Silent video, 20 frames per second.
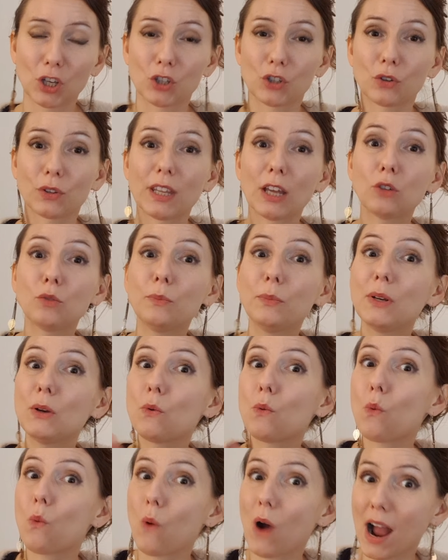So that would be
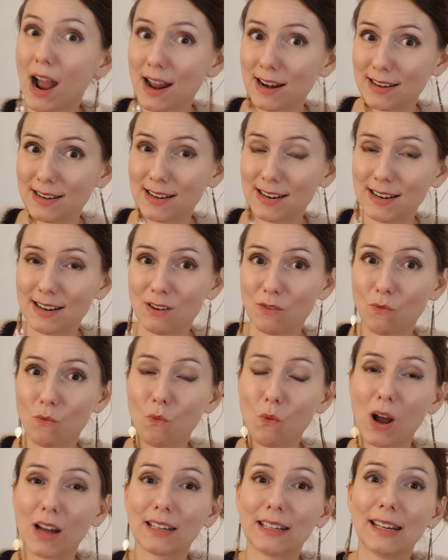one
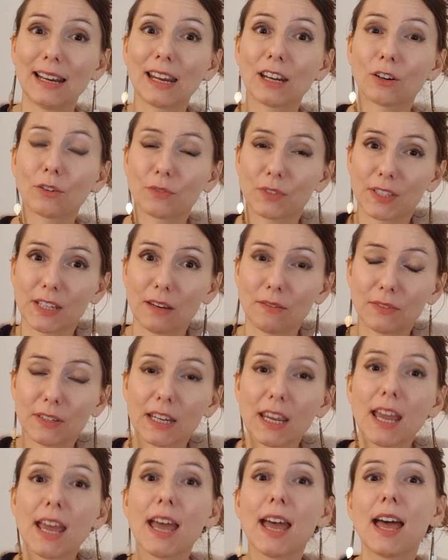layer of
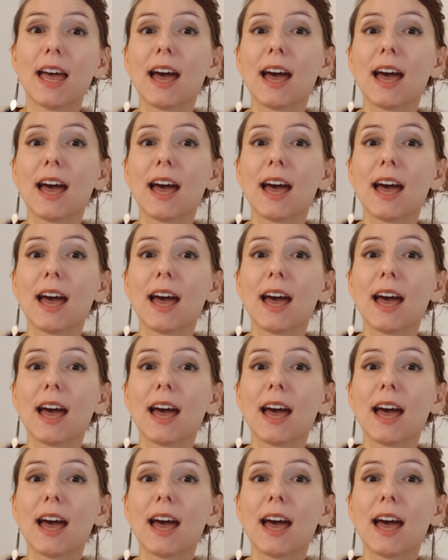safety.